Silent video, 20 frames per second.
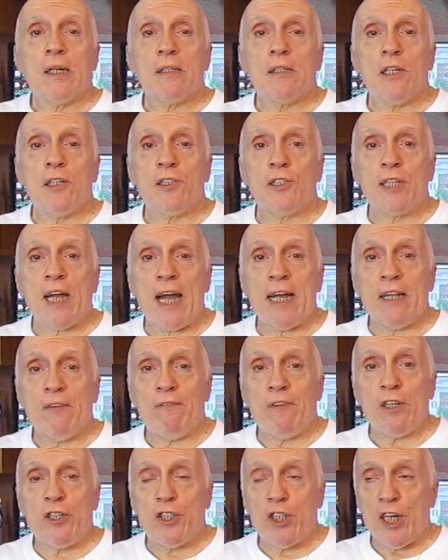The state of
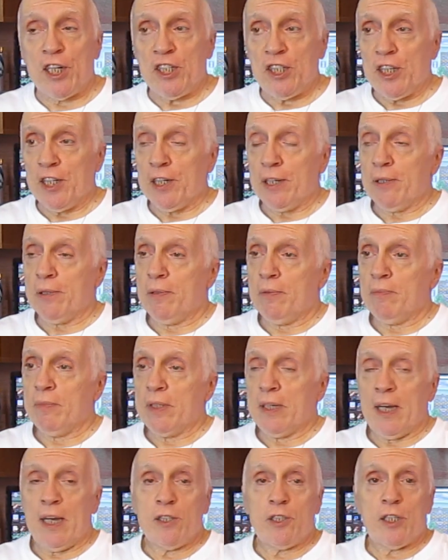Virginia
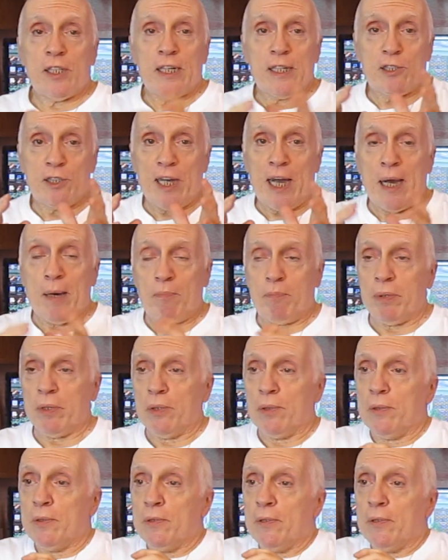is an example.